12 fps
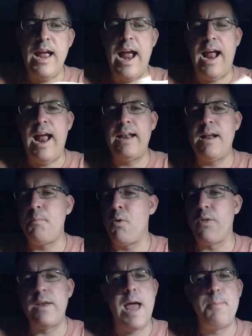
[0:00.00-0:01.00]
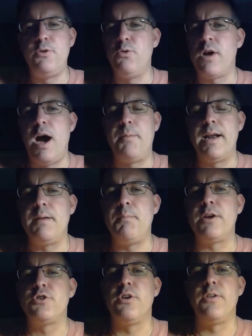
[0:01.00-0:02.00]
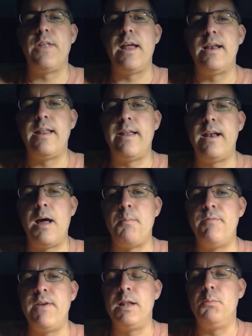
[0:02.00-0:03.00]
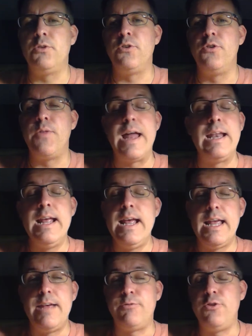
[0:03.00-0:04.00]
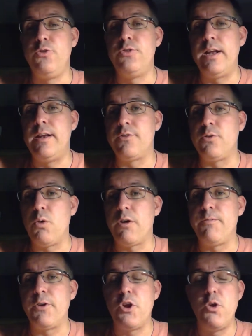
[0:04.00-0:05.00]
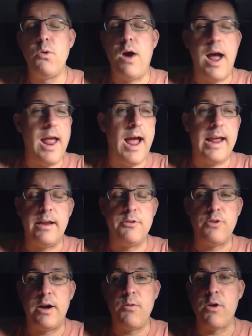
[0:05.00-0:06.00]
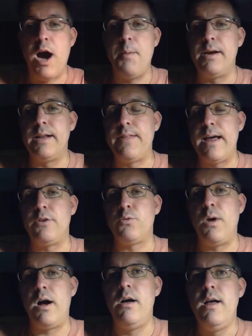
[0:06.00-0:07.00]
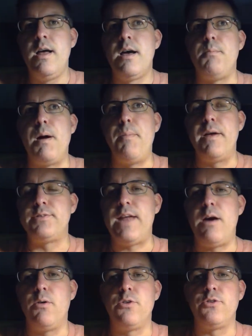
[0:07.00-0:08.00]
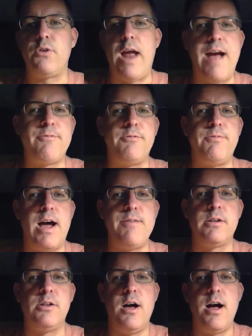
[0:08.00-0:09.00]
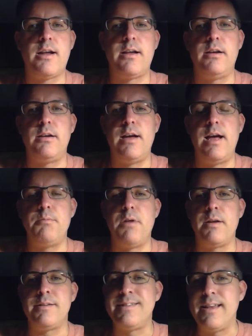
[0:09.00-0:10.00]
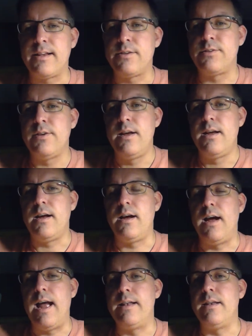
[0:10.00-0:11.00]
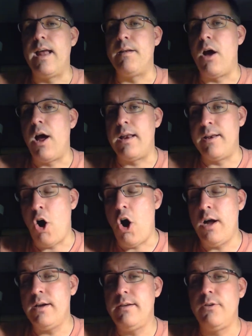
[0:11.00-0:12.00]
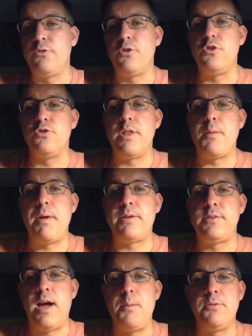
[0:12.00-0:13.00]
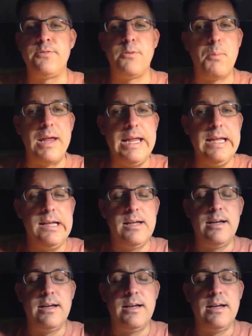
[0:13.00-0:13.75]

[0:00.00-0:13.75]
and I'm more than happy to accommodate and make sure that I'm available to do that. If Tuesday doesn't work for you, I can try to accommodate that as well. My best hours are after 5 o'clock, around 6. And on. Those are usually the best times for me,